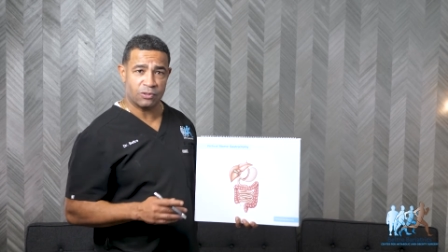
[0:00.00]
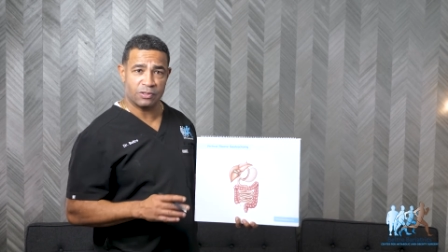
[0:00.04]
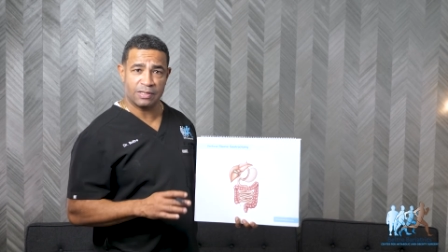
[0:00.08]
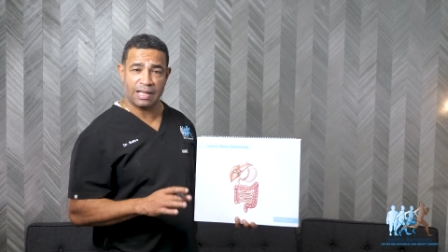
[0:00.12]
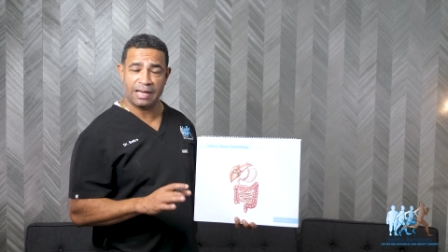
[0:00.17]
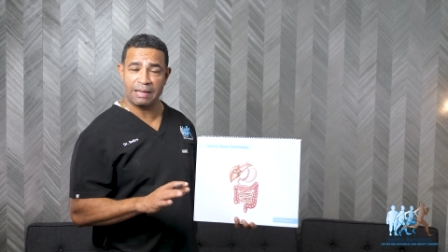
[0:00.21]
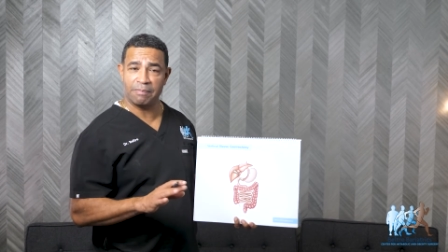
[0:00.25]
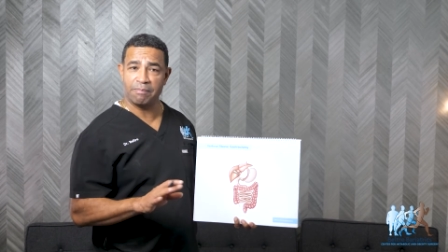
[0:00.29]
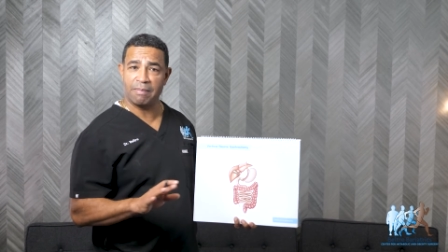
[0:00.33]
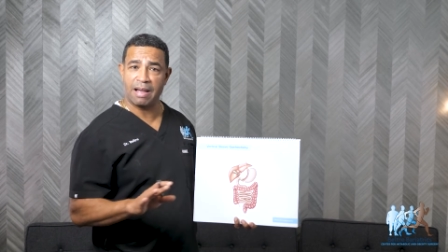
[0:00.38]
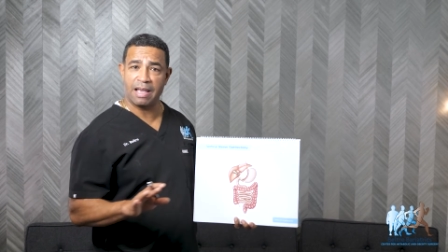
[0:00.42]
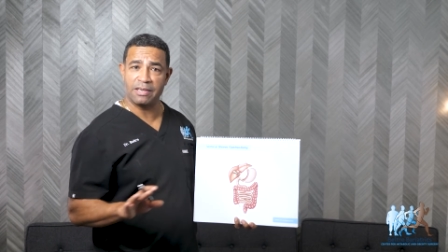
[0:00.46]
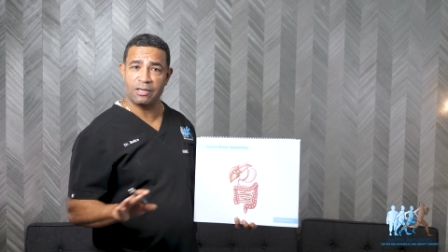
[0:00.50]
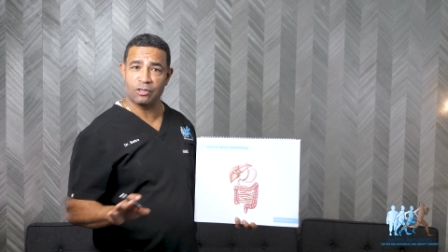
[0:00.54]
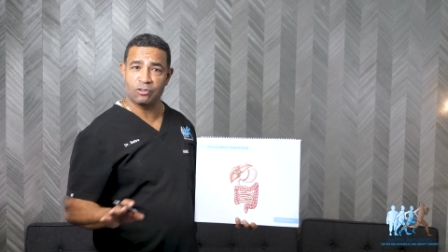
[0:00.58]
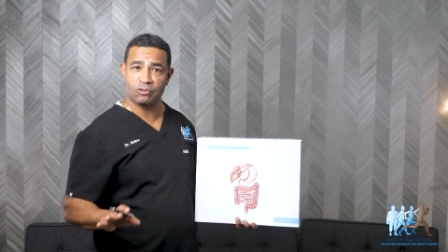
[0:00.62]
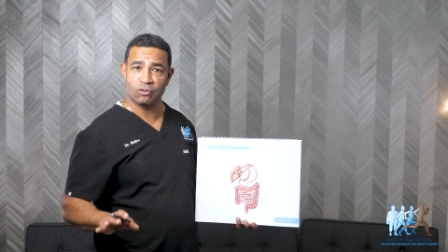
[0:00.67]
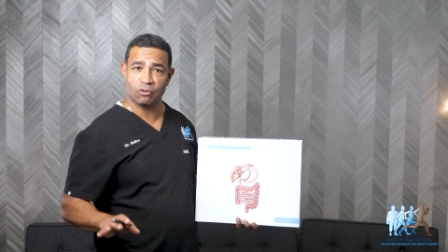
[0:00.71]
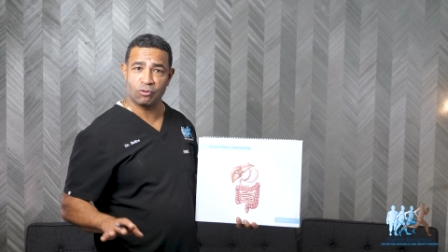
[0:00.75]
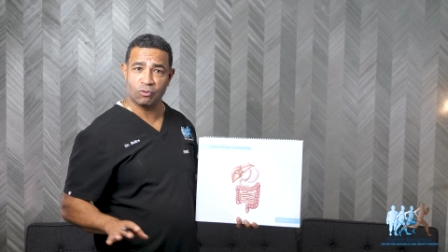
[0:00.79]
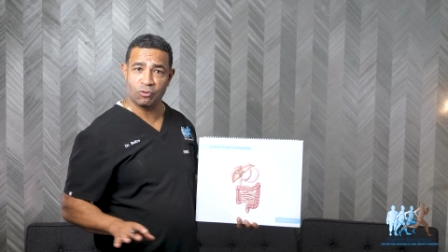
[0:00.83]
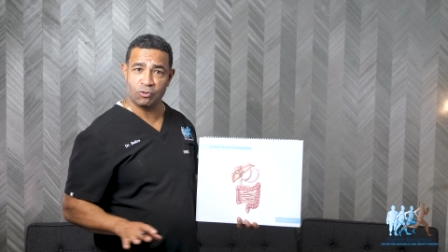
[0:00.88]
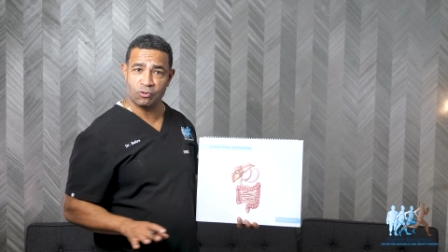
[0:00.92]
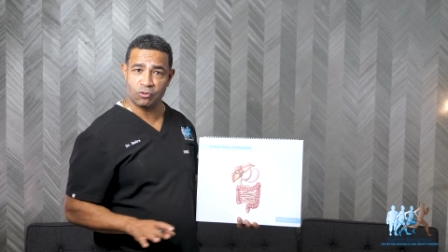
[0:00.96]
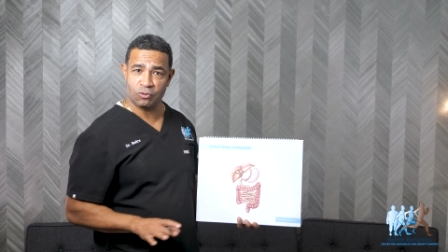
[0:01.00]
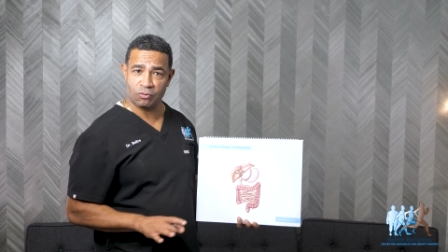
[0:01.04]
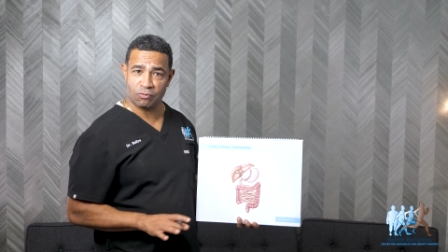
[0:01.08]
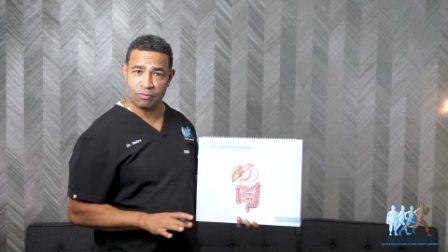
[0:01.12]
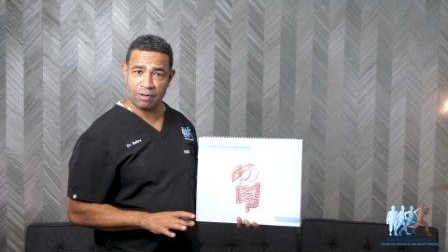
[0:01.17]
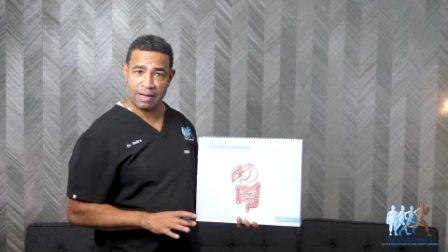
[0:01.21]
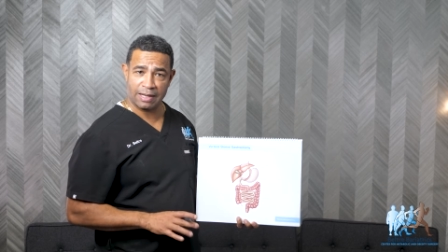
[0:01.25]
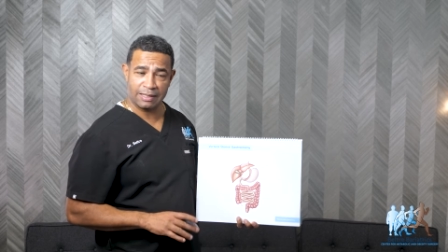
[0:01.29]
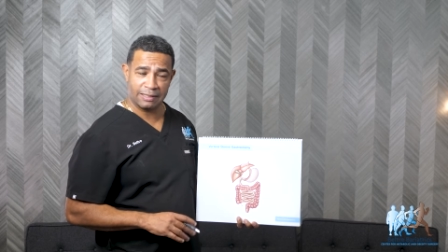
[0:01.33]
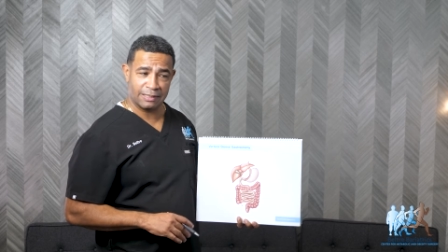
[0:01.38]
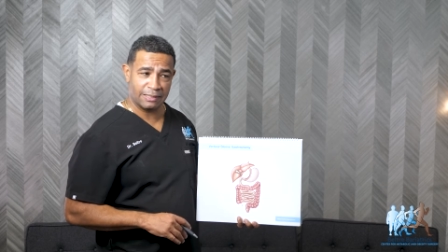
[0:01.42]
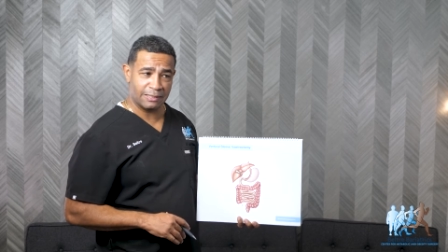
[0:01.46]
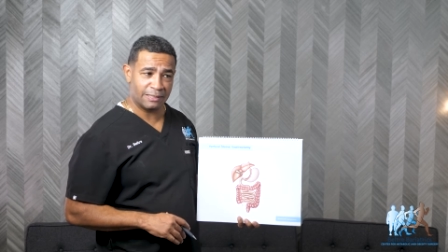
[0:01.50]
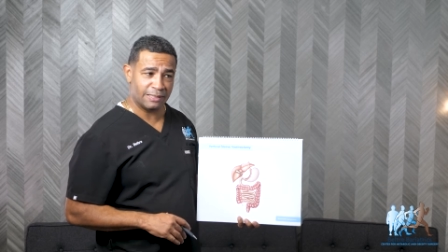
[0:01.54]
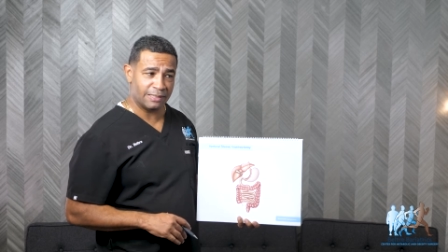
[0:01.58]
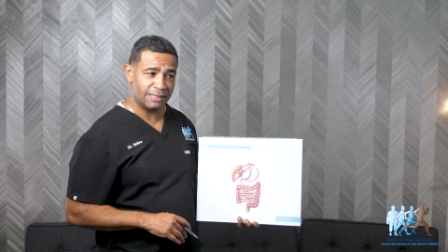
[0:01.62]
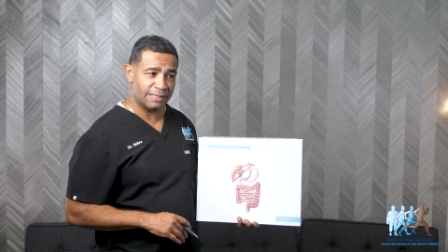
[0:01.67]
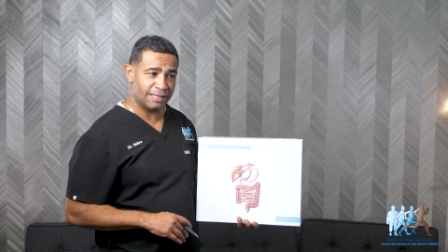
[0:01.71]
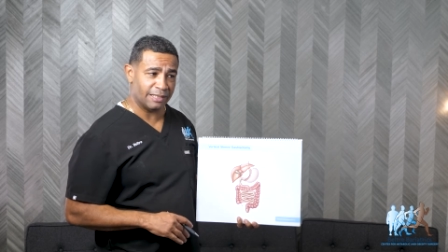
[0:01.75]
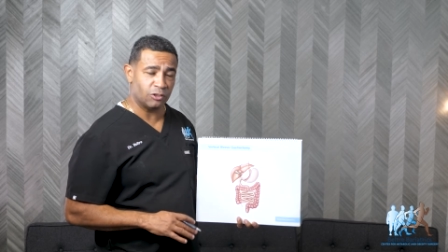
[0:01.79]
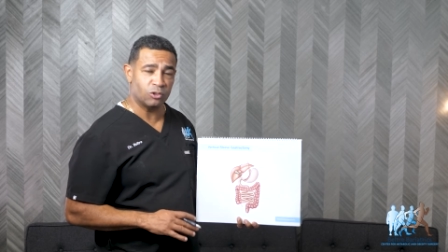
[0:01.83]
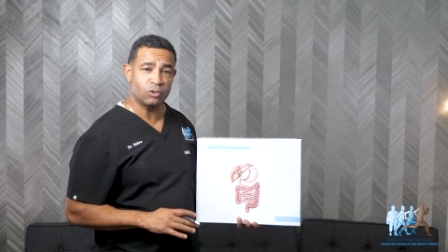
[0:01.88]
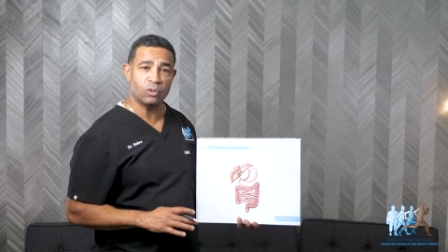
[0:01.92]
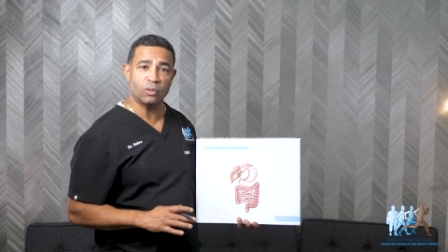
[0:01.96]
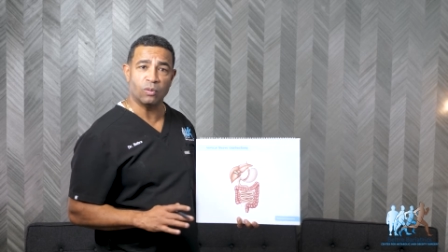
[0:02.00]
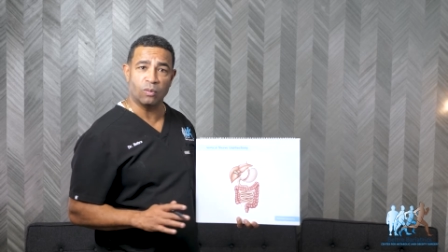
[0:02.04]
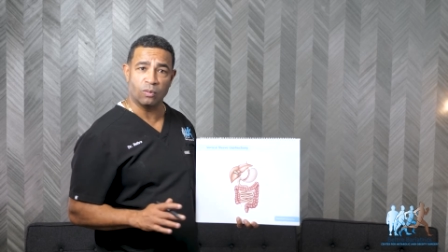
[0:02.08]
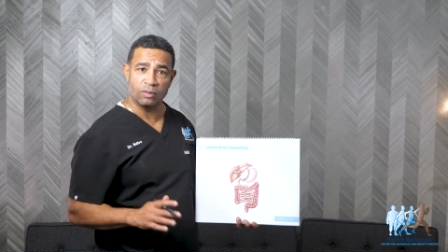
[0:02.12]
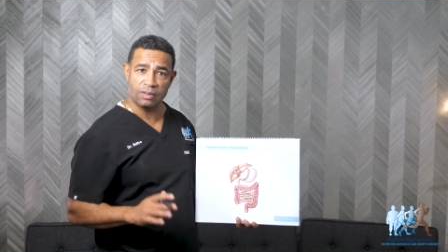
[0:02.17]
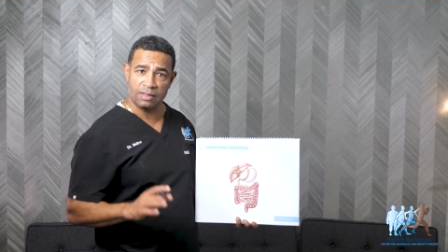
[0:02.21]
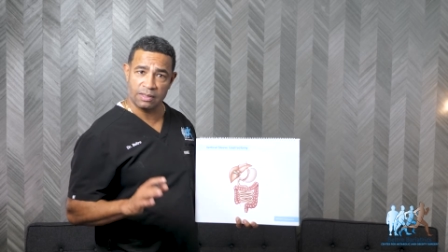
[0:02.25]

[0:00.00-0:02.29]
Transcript: is not a magic solution, right? This is a tool.